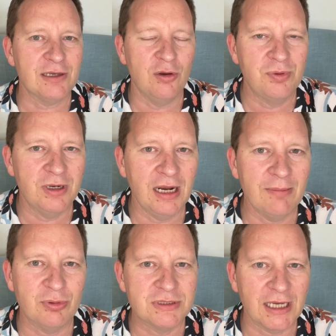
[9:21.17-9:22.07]
to open it
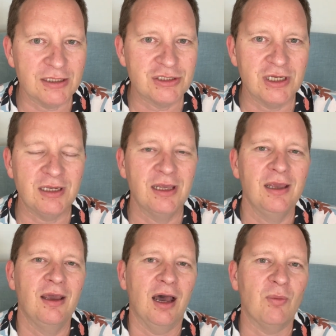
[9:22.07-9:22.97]
up or touch it.
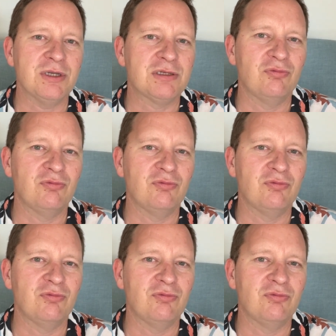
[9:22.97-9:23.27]
I watched a